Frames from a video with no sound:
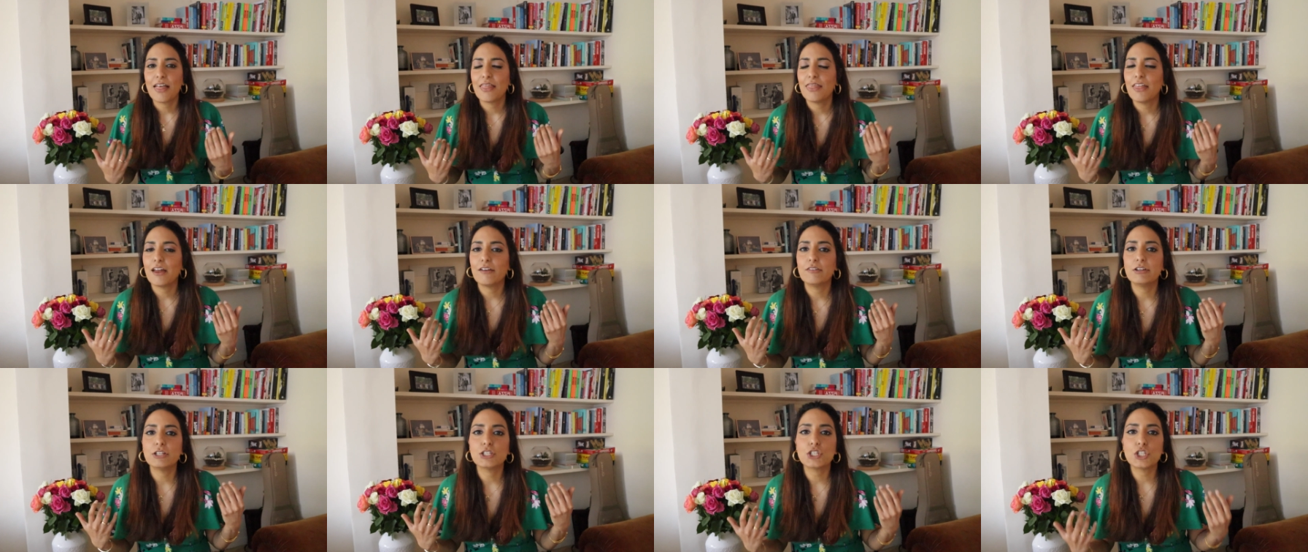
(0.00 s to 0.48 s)

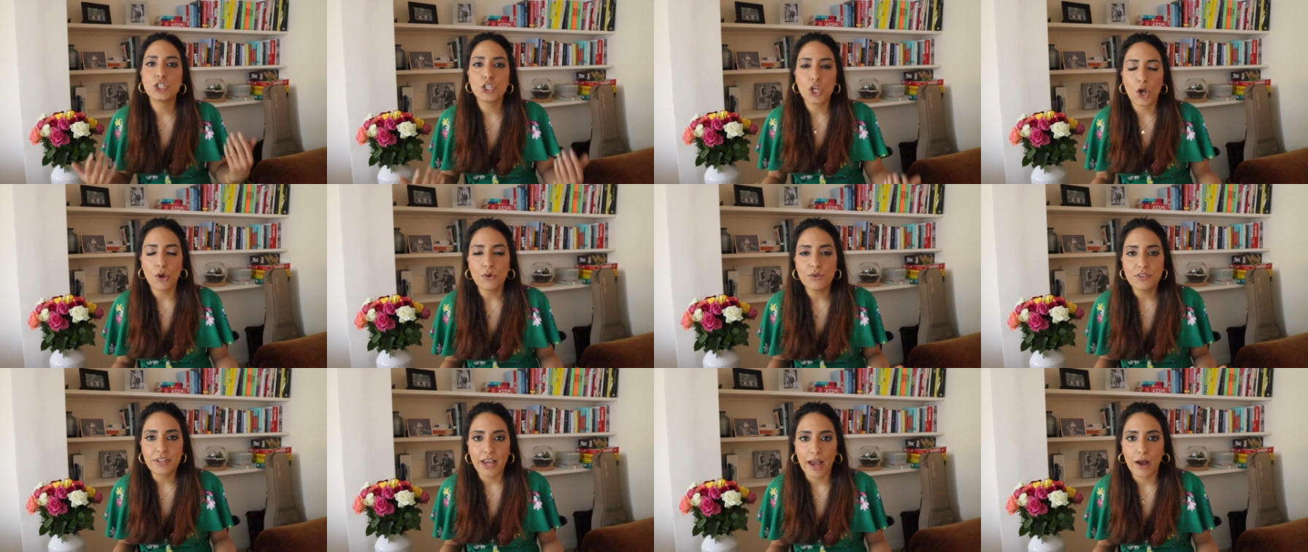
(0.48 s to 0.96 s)
there is
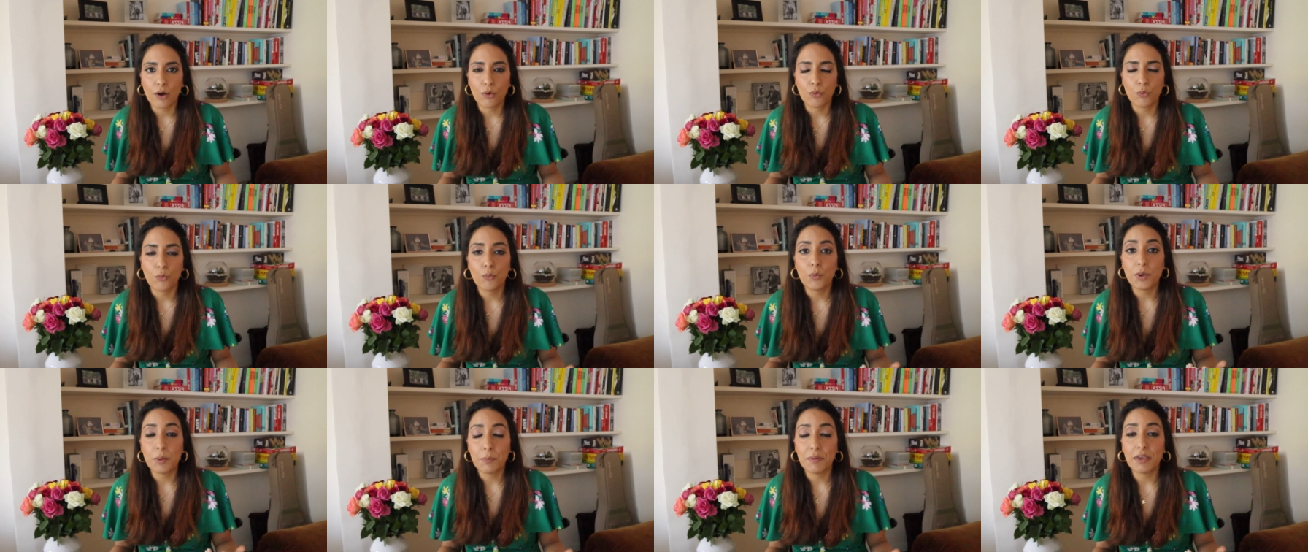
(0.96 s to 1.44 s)
no doubt
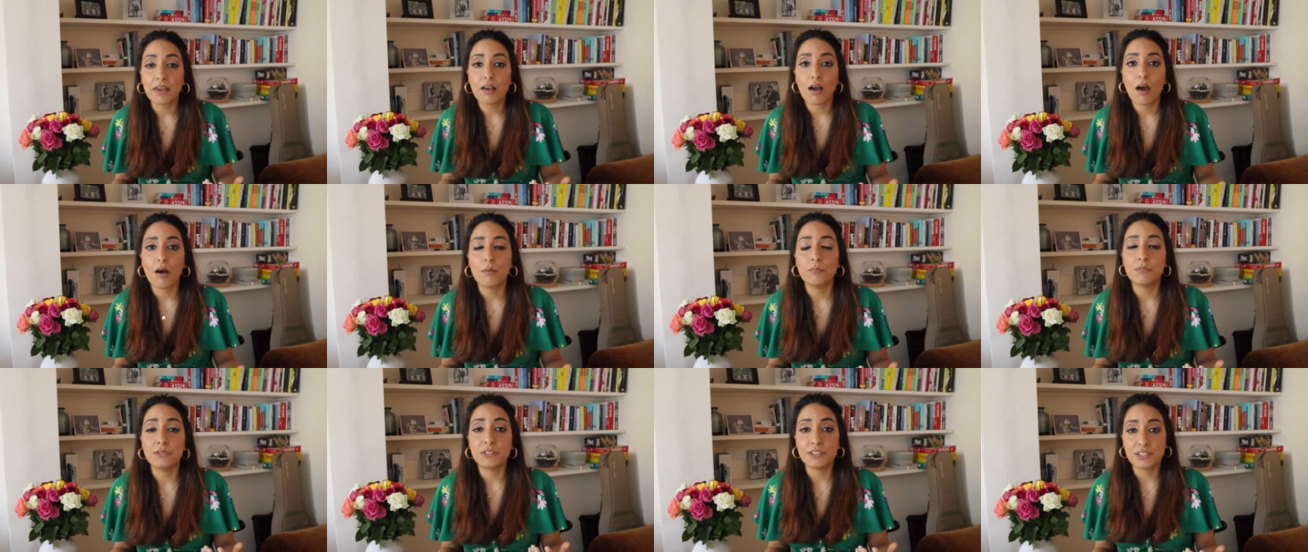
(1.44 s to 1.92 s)
we
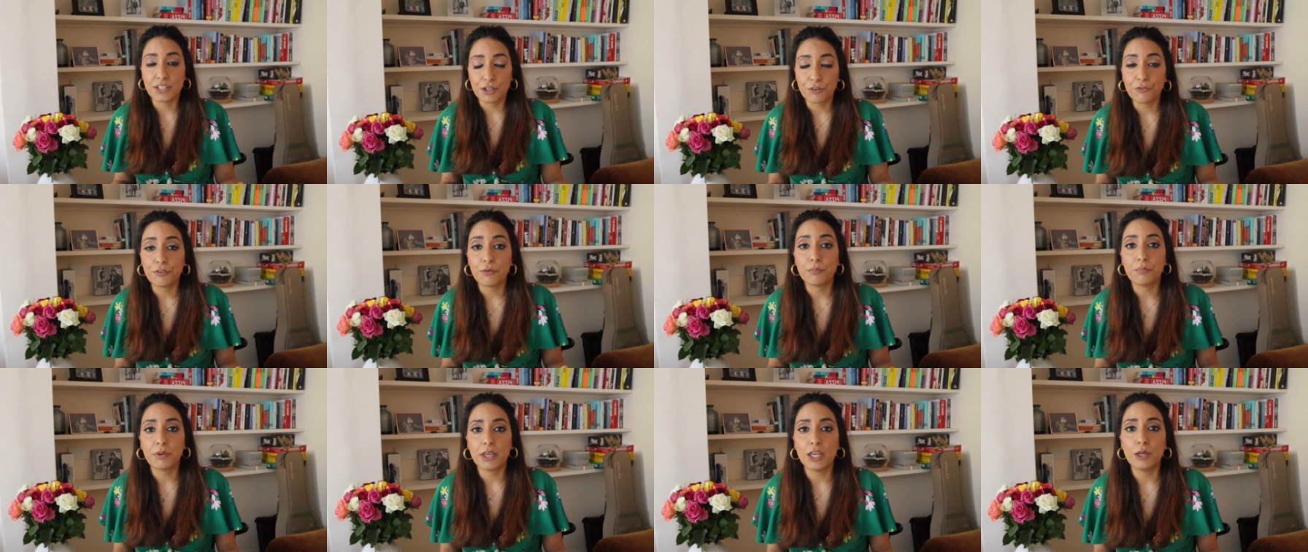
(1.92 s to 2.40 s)
become
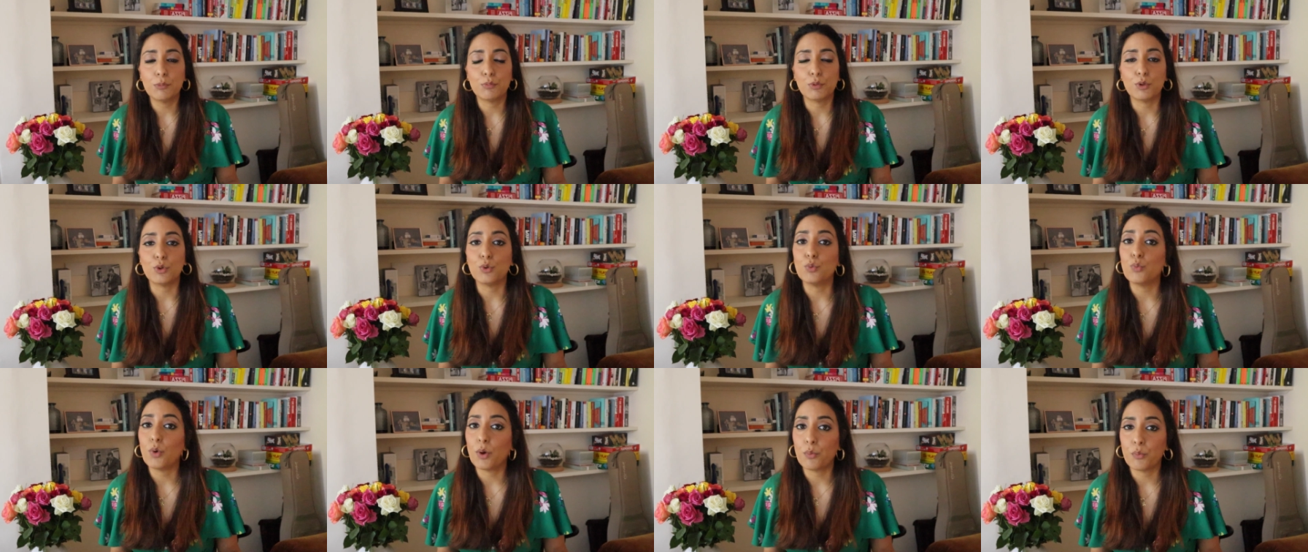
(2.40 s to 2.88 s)
different
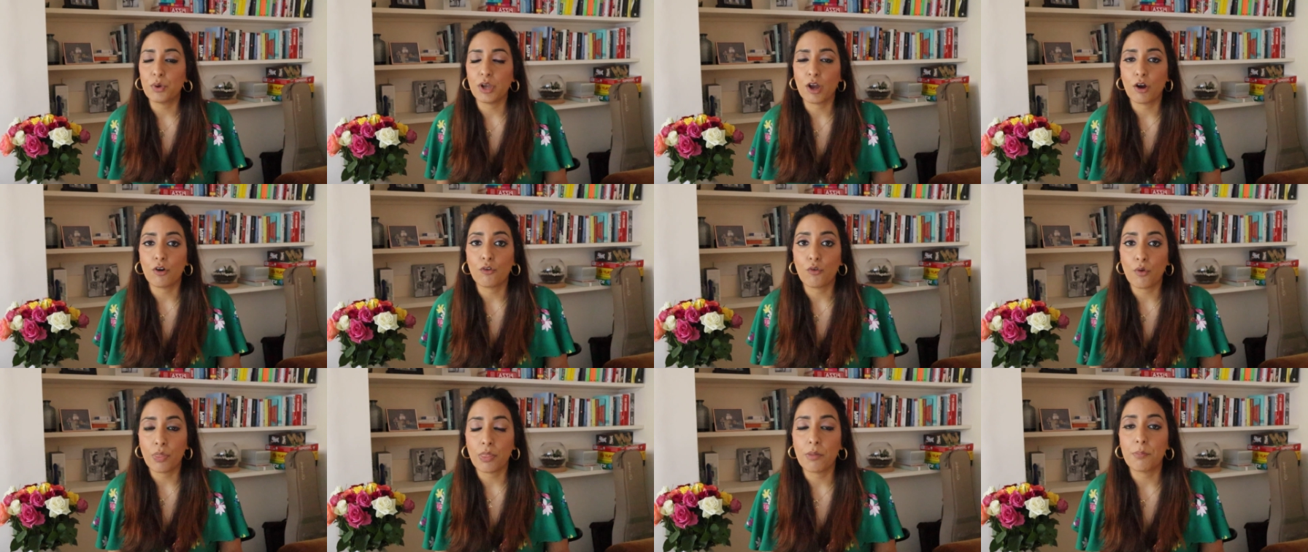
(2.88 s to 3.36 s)
people when we
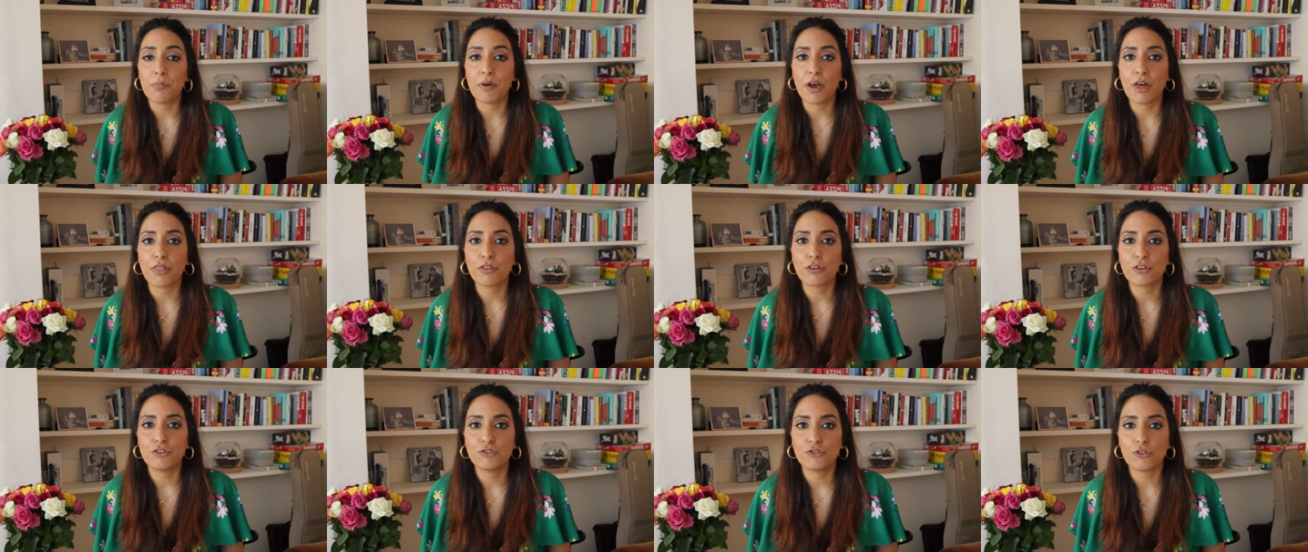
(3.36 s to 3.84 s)
are on the
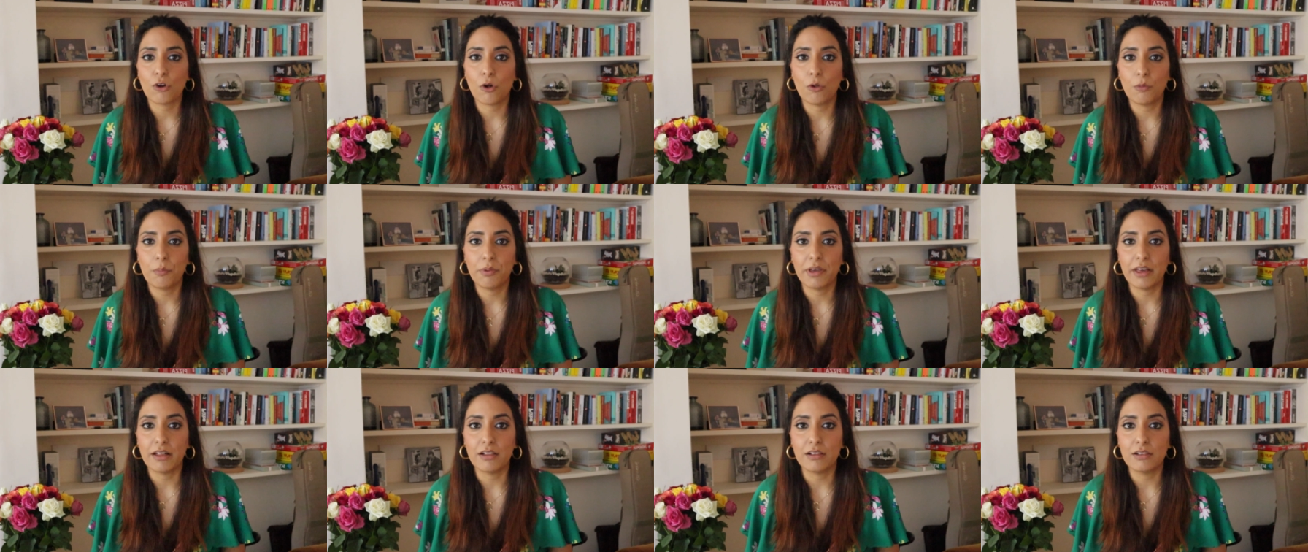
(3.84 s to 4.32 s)
birth control
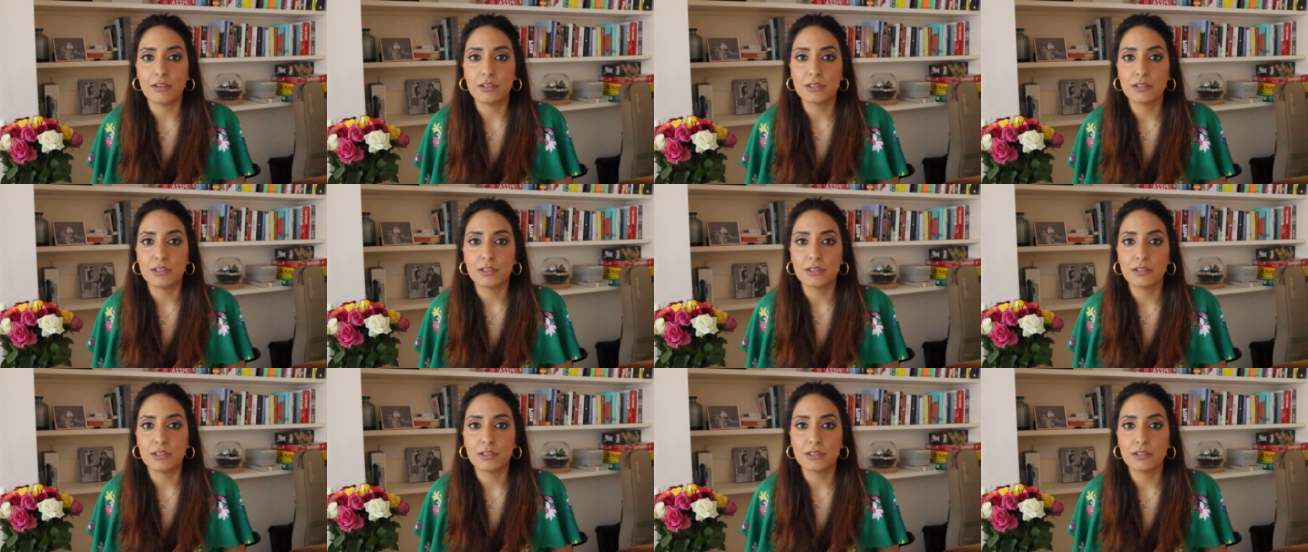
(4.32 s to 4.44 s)
pill.